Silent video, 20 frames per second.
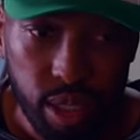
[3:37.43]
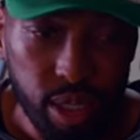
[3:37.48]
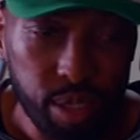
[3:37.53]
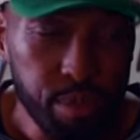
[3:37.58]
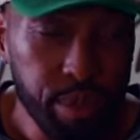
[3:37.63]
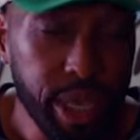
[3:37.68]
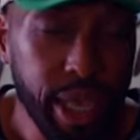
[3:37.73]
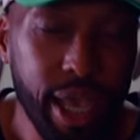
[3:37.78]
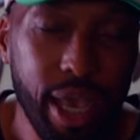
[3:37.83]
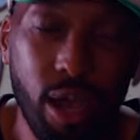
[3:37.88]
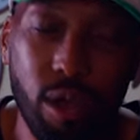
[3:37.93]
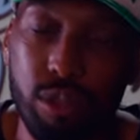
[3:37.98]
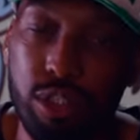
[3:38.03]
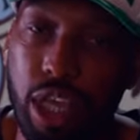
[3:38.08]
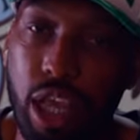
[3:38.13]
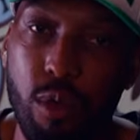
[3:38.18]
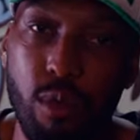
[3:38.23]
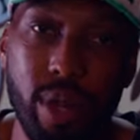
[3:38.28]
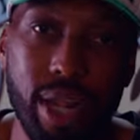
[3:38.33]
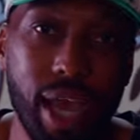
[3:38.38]
Me and
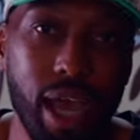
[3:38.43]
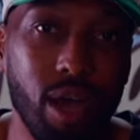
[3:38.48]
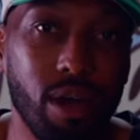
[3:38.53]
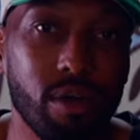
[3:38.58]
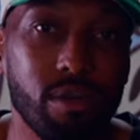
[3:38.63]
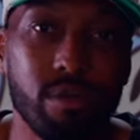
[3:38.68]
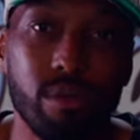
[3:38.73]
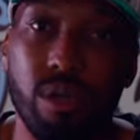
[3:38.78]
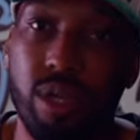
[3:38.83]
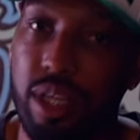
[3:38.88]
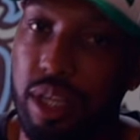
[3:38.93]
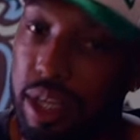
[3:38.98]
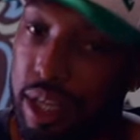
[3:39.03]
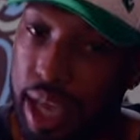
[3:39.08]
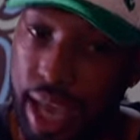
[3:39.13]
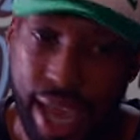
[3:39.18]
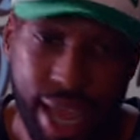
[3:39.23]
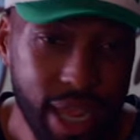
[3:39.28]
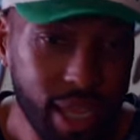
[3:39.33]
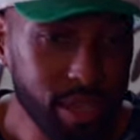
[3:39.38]
LJ went out
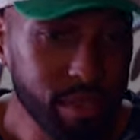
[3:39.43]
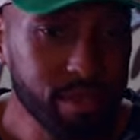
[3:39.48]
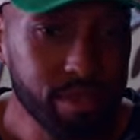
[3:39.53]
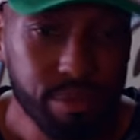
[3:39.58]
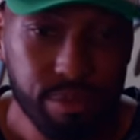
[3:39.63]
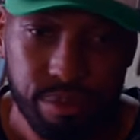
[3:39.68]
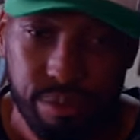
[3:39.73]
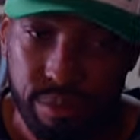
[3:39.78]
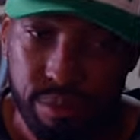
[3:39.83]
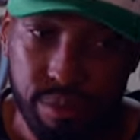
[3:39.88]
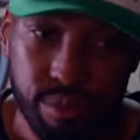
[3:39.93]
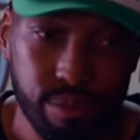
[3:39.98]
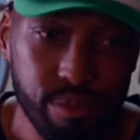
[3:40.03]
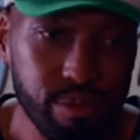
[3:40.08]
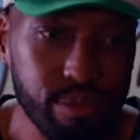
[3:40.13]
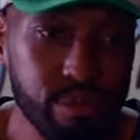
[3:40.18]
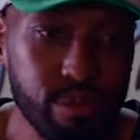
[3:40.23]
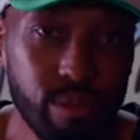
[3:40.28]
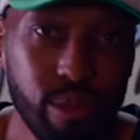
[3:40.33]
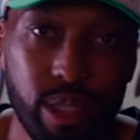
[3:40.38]
eight.
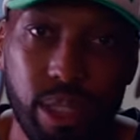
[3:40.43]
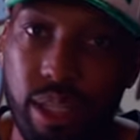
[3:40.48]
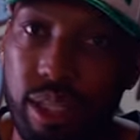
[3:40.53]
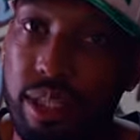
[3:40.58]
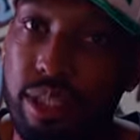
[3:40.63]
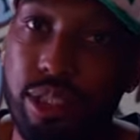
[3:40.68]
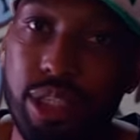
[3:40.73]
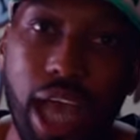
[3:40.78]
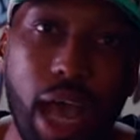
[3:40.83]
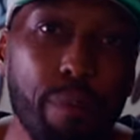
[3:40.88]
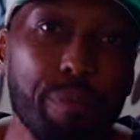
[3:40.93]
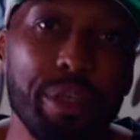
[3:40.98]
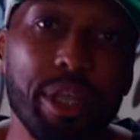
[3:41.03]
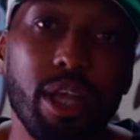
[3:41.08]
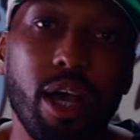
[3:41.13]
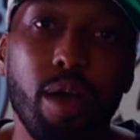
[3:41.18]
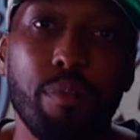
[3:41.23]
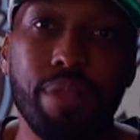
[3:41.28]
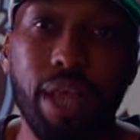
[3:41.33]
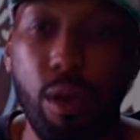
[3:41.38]
Chopped it
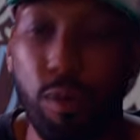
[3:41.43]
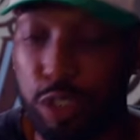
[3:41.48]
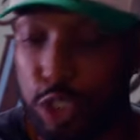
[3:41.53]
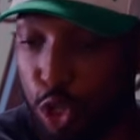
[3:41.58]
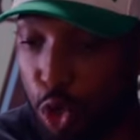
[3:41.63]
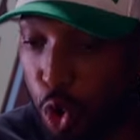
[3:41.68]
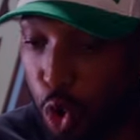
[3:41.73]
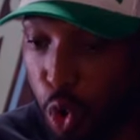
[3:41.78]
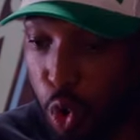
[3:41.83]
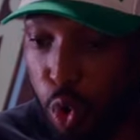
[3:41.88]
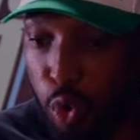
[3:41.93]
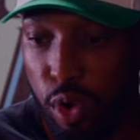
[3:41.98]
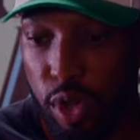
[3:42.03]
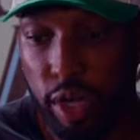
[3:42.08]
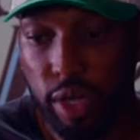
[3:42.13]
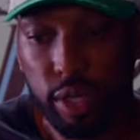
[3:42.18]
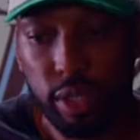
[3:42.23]
up, that was cool.